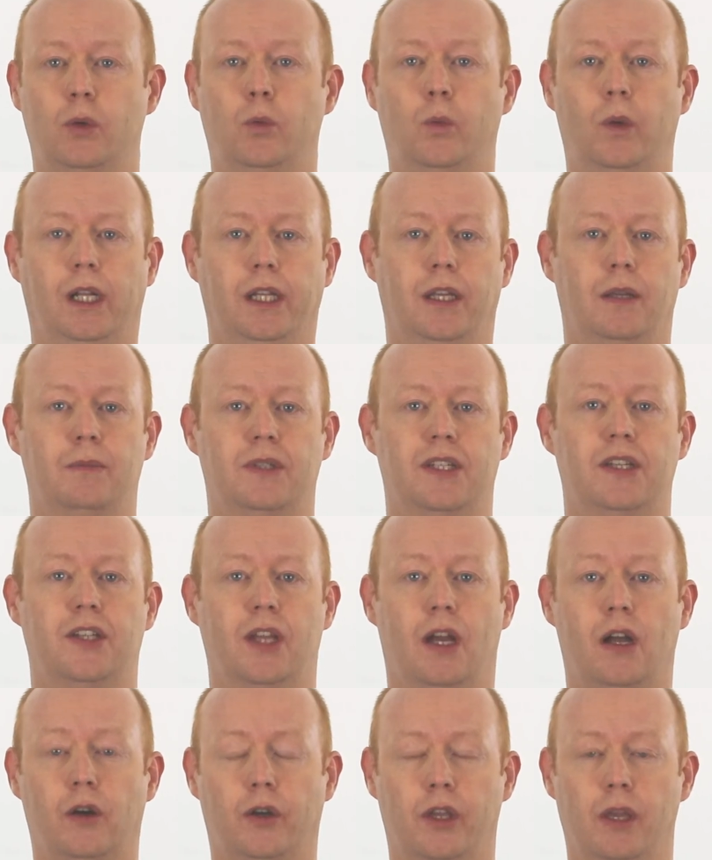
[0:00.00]
Williams's
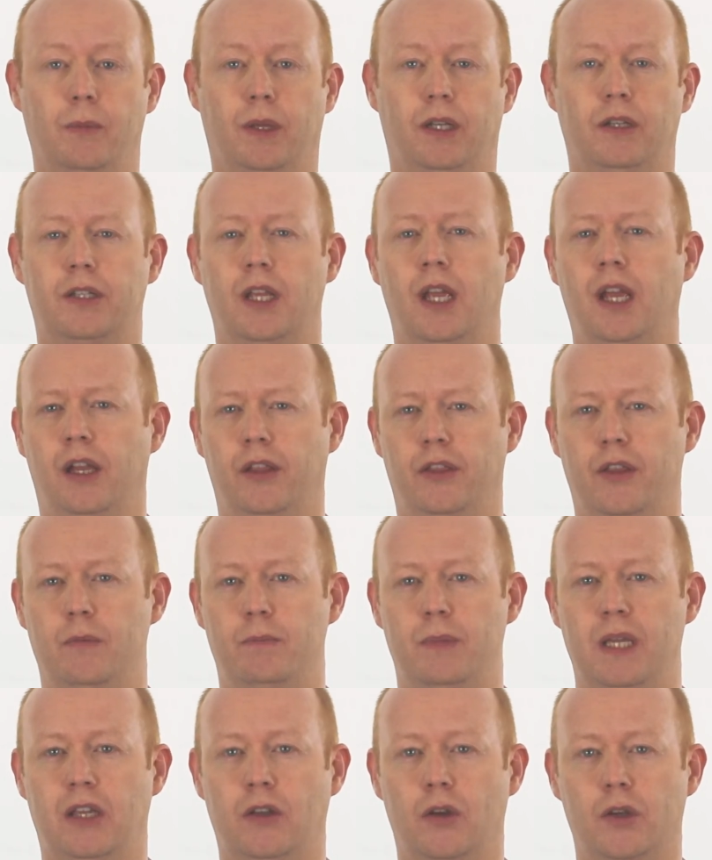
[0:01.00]
argument
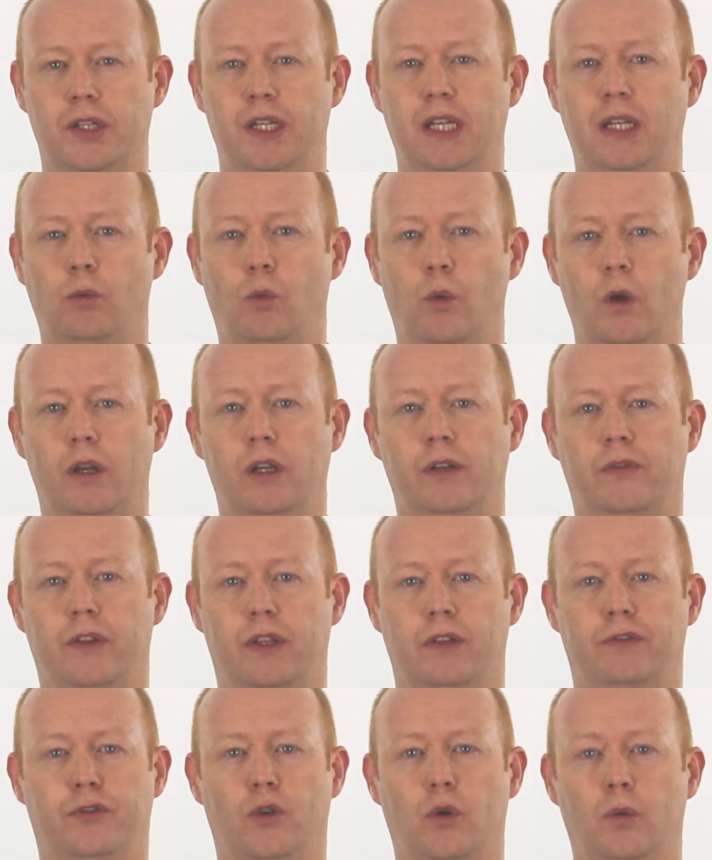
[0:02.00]
that because he'd worked for
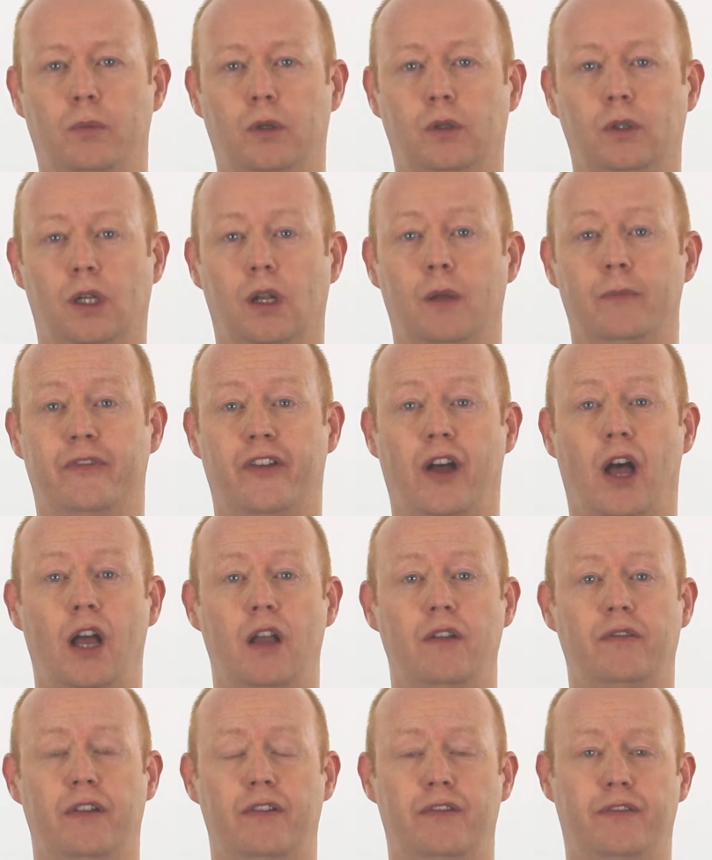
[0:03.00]
the football club for
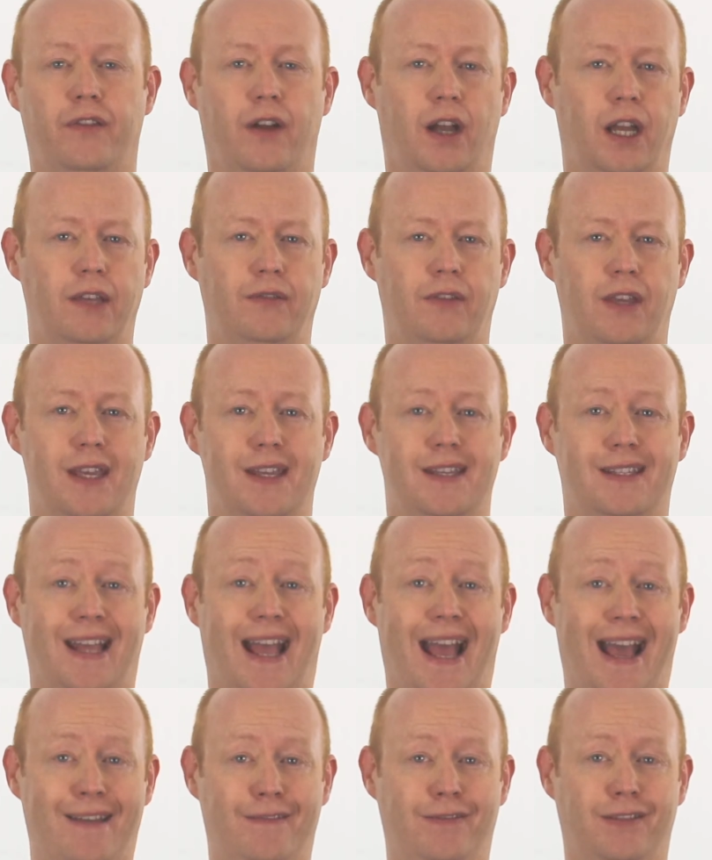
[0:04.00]
over 5
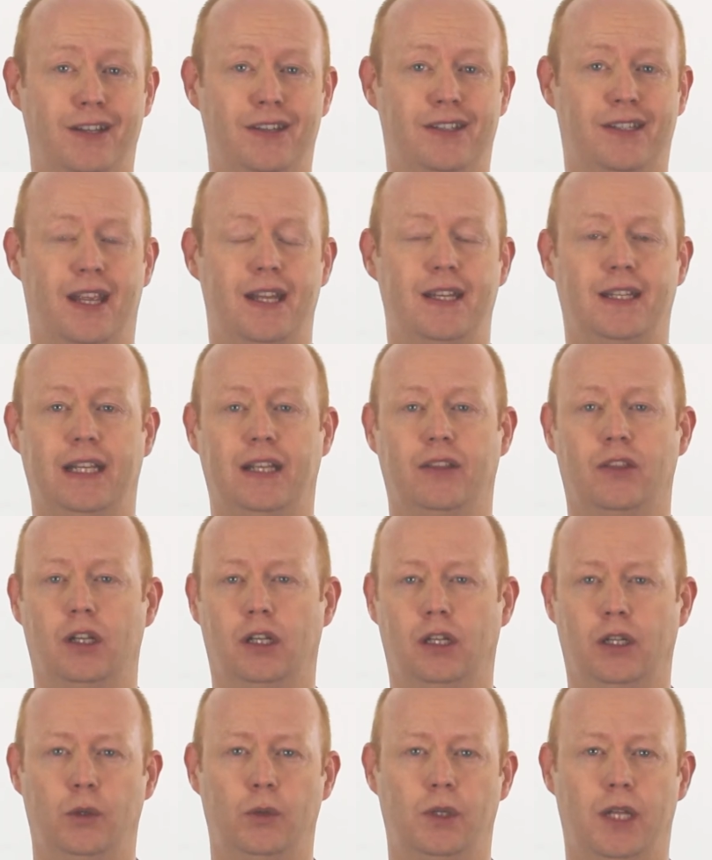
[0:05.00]
years after sending the
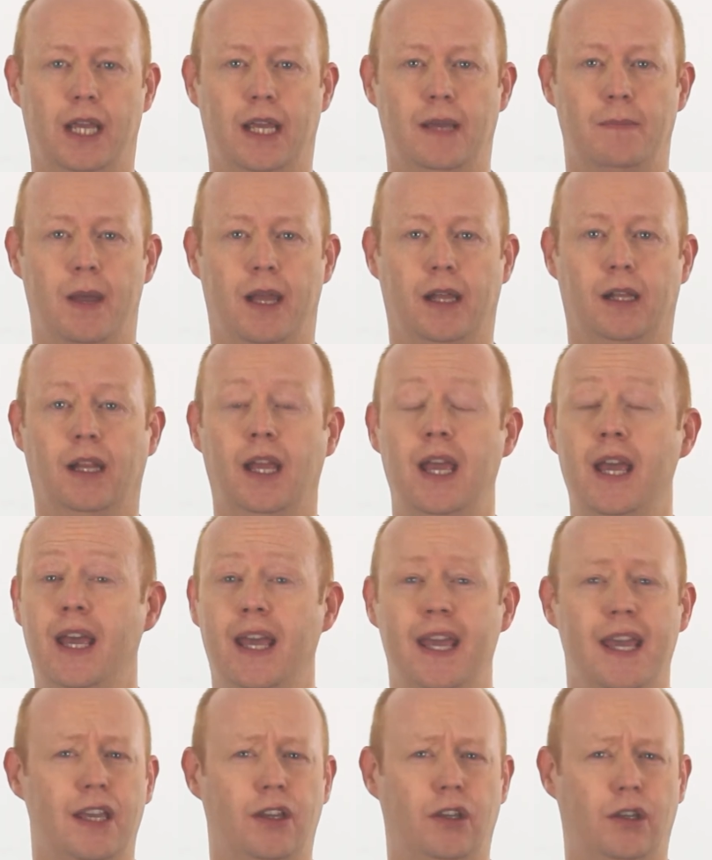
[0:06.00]
lewd email,
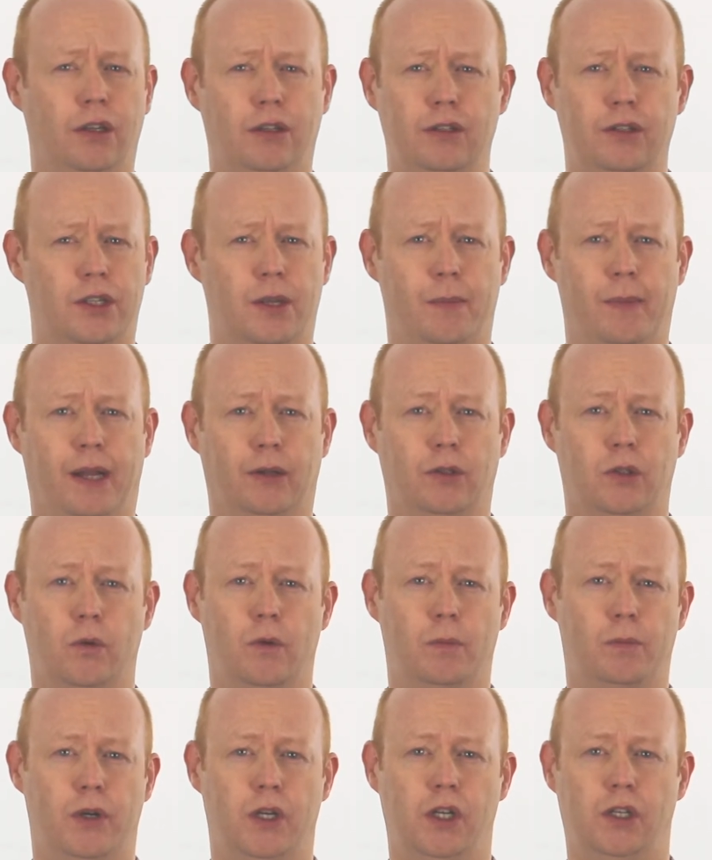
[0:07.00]
it couldn't amount to
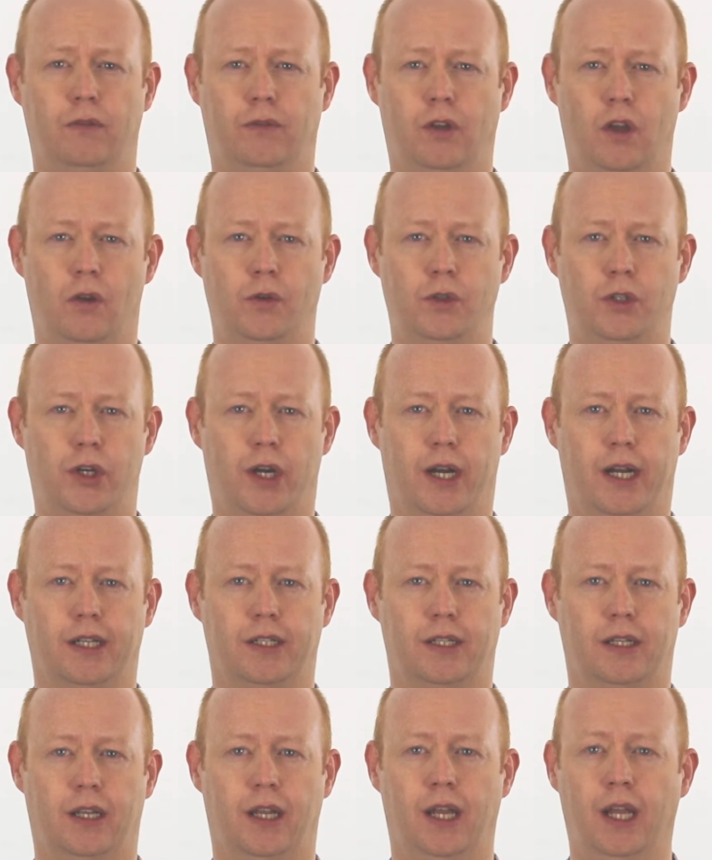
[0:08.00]
a breach of
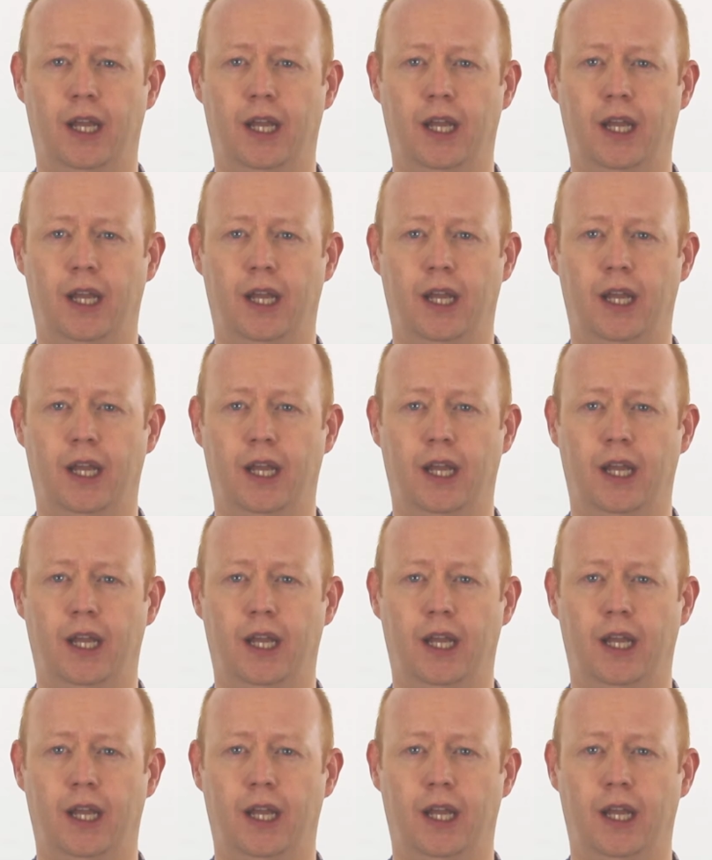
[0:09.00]
contract.